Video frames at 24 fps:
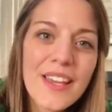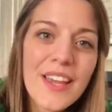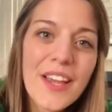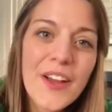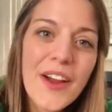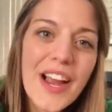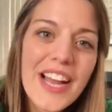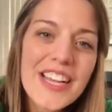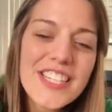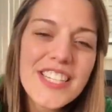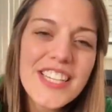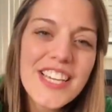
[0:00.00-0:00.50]

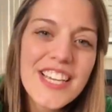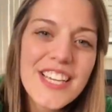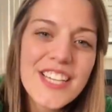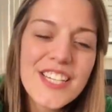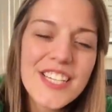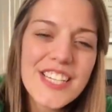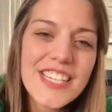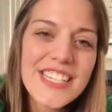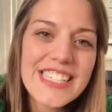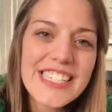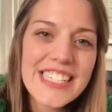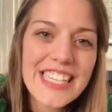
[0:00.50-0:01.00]

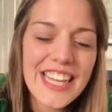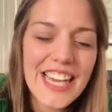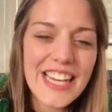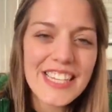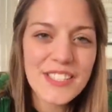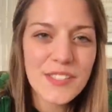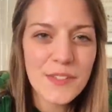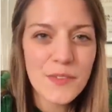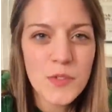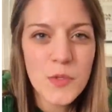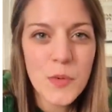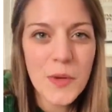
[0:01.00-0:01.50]
Congratulations,
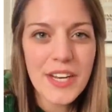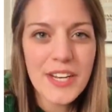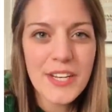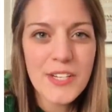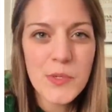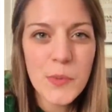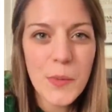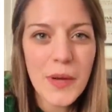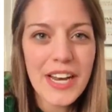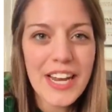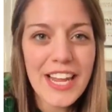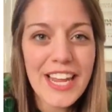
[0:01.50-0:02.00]
class of
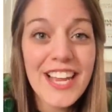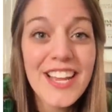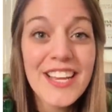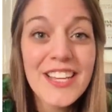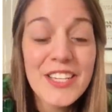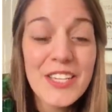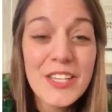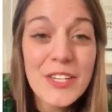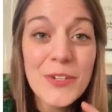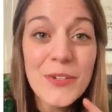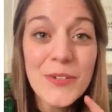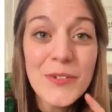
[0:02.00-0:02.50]
2020.
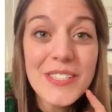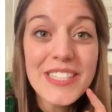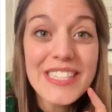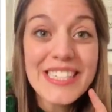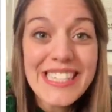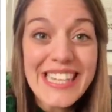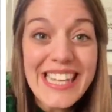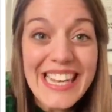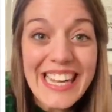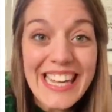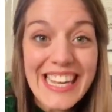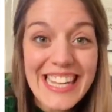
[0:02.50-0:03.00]
You
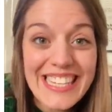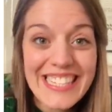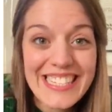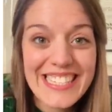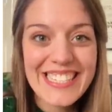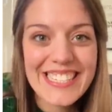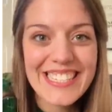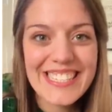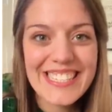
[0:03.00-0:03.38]
did it!